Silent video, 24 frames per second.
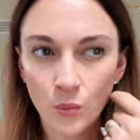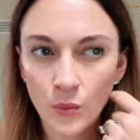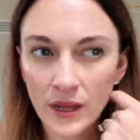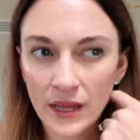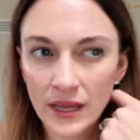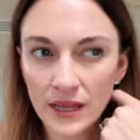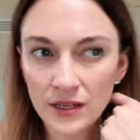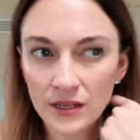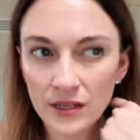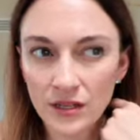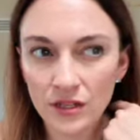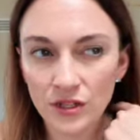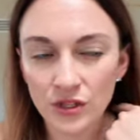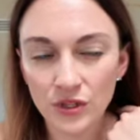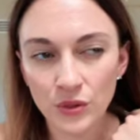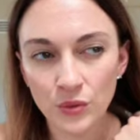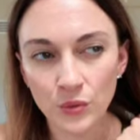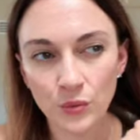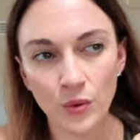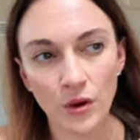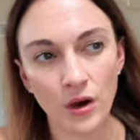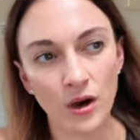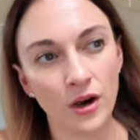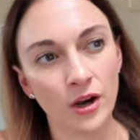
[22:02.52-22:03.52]

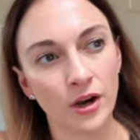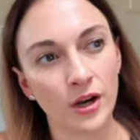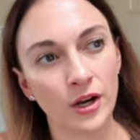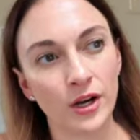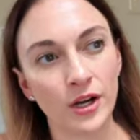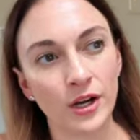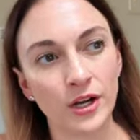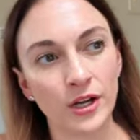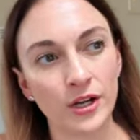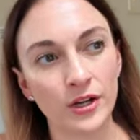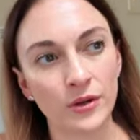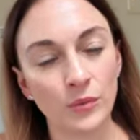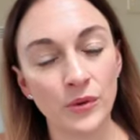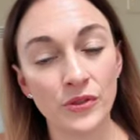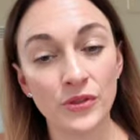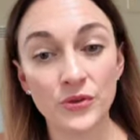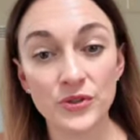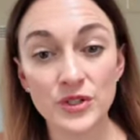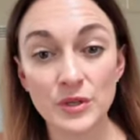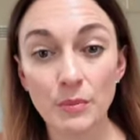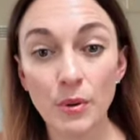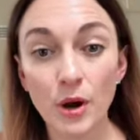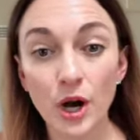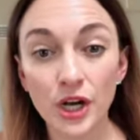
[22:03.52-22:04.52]
when
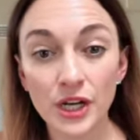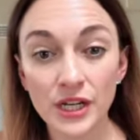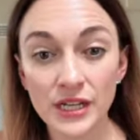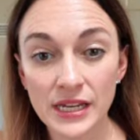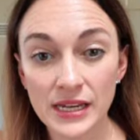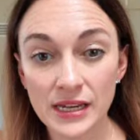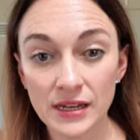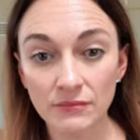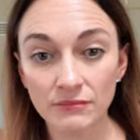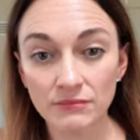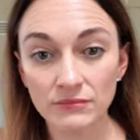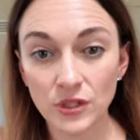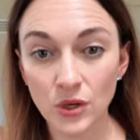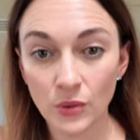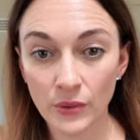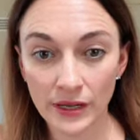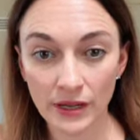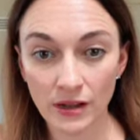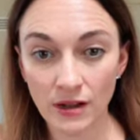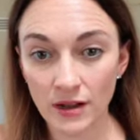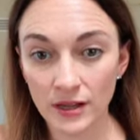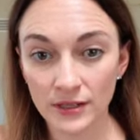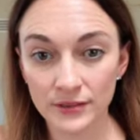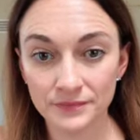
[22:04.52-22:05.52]
there's a party going
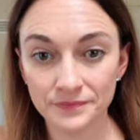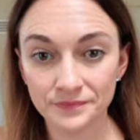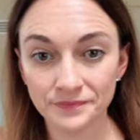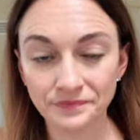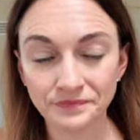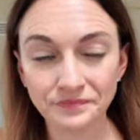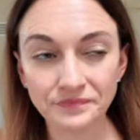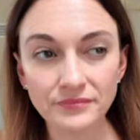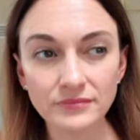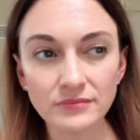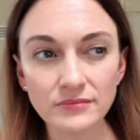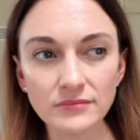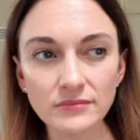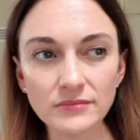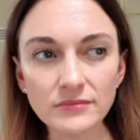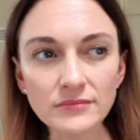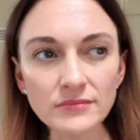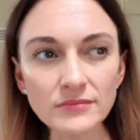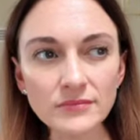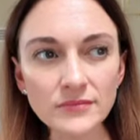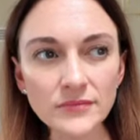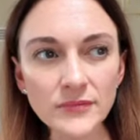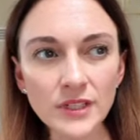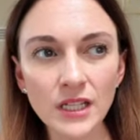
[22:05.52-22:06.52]
on,
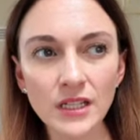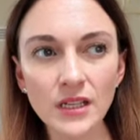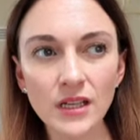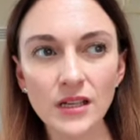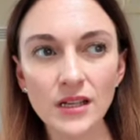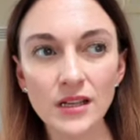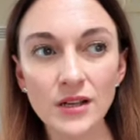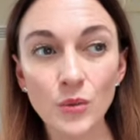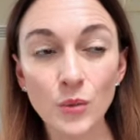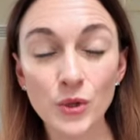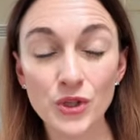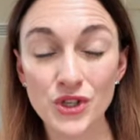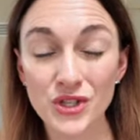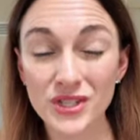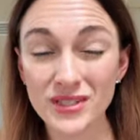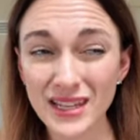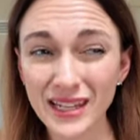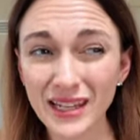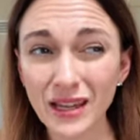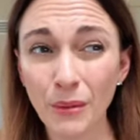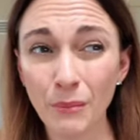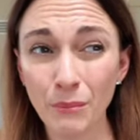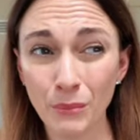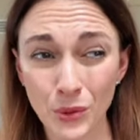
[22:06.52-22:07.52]
which is
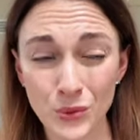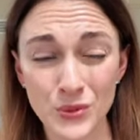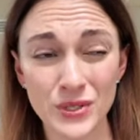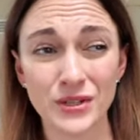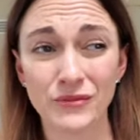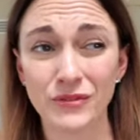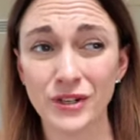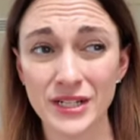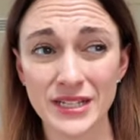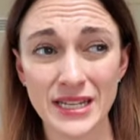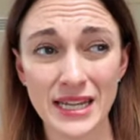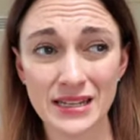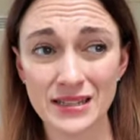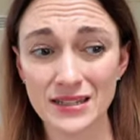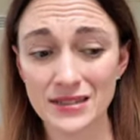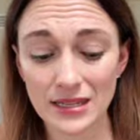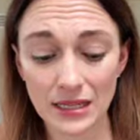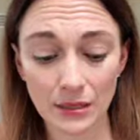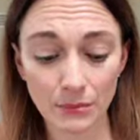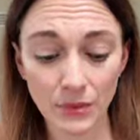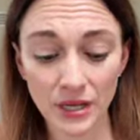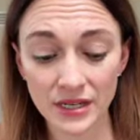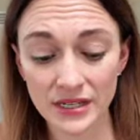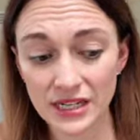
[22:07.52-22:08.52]
like most of our days, it's
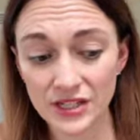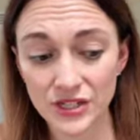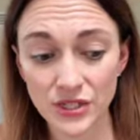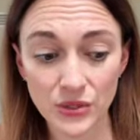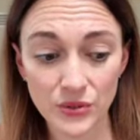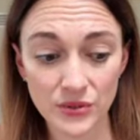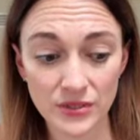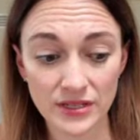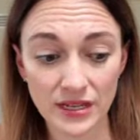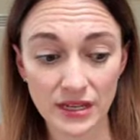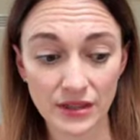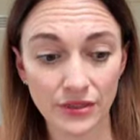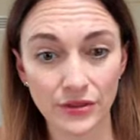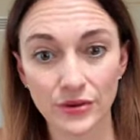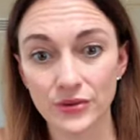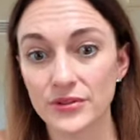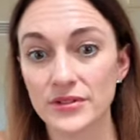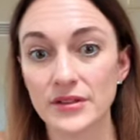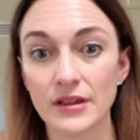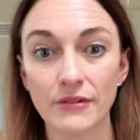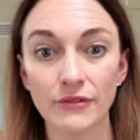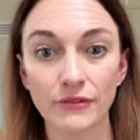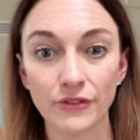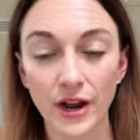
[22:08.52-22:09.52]
like Monday, Tuesday,
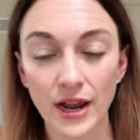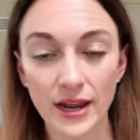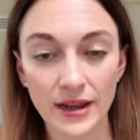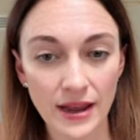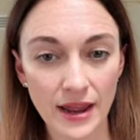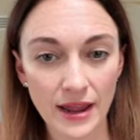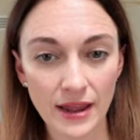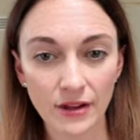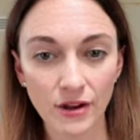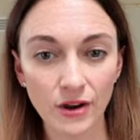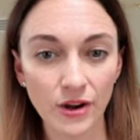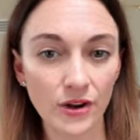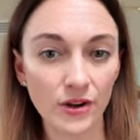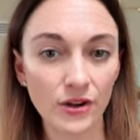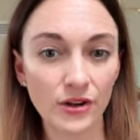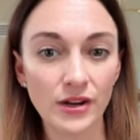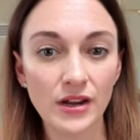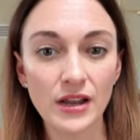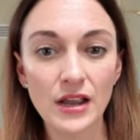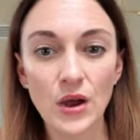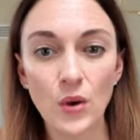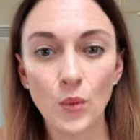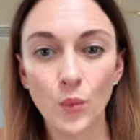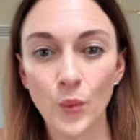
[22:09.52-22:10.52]
Thursday, Friday are
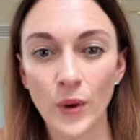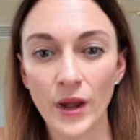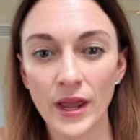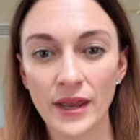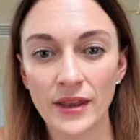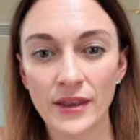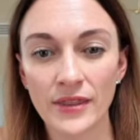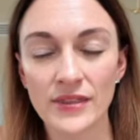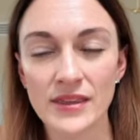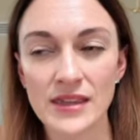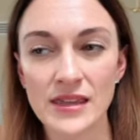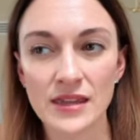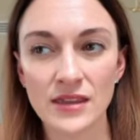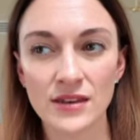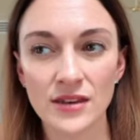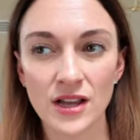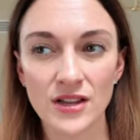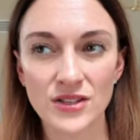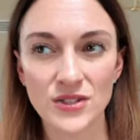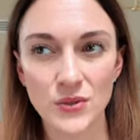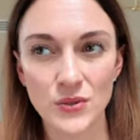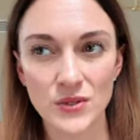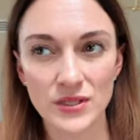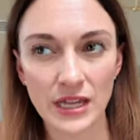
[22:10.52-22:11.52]
when the
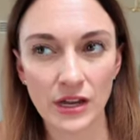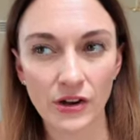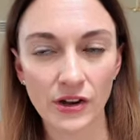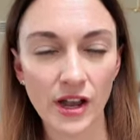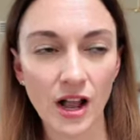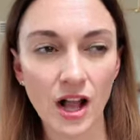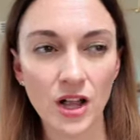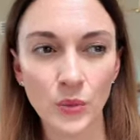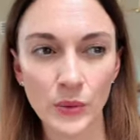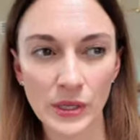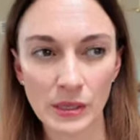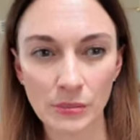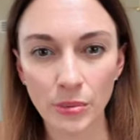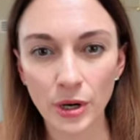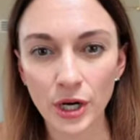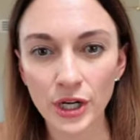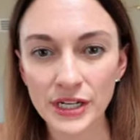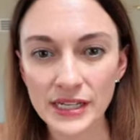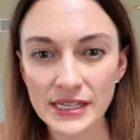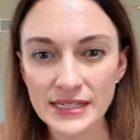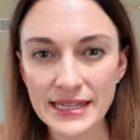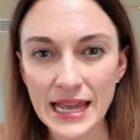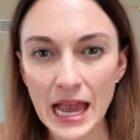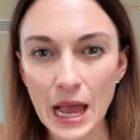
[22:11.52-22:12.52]
Not So Scary Halloween
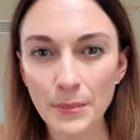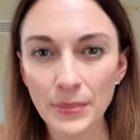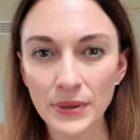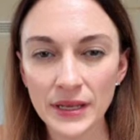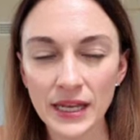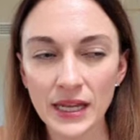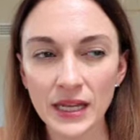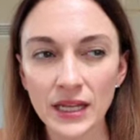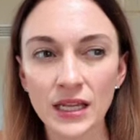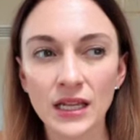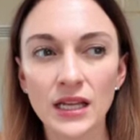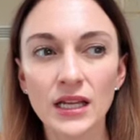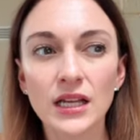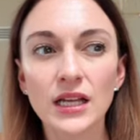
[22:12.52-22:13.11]
party is happening